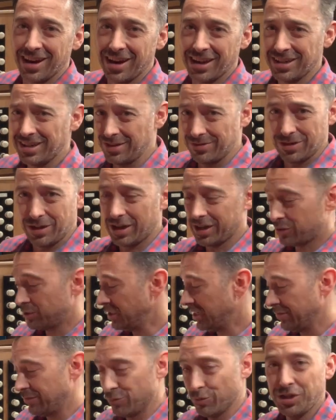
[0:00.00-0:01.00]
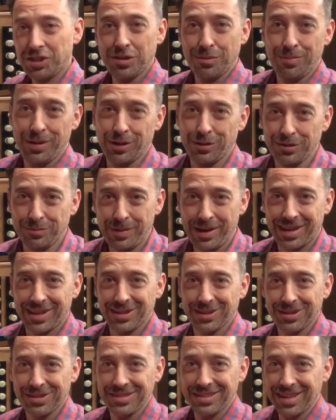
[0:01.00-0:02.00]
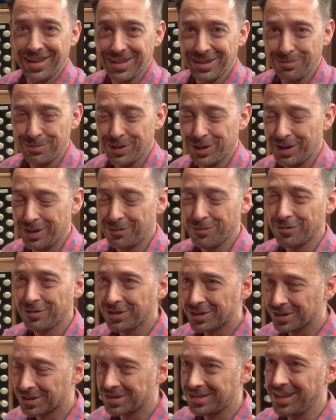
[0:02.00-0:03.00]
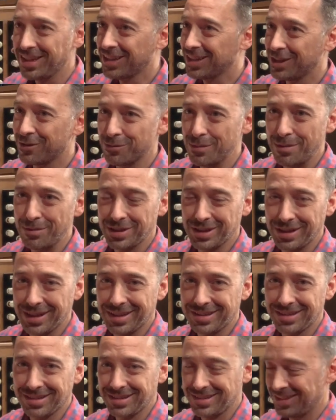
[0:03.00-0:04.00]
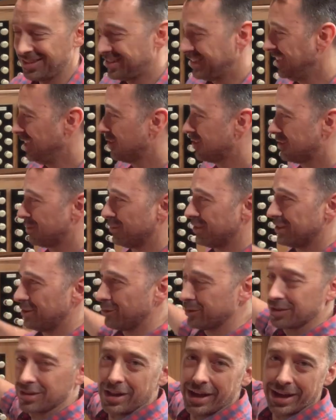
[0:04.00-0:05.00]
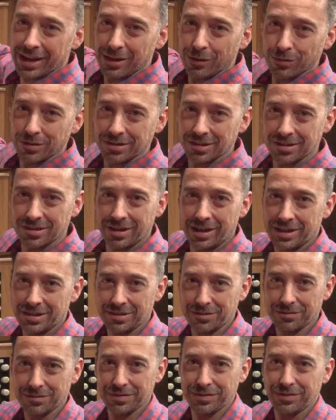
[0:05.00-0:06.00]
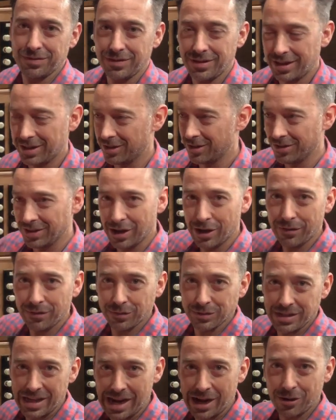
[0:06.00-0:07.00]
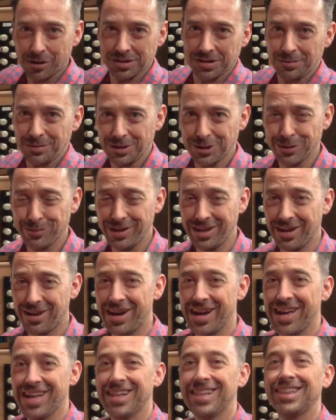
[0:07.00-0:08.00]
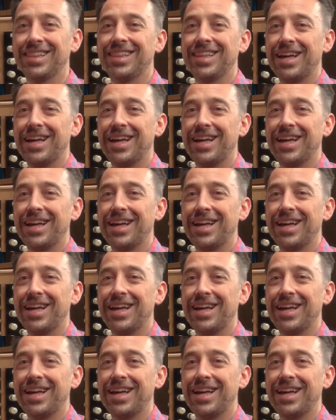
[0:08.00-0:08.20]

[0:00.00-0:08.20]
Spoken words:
I couldn't even reach the pedals back in those days, but I distinctly remember the lessons. This instrument looked like it was the size of, I don't know, the Eiffel Tower or something to me. I've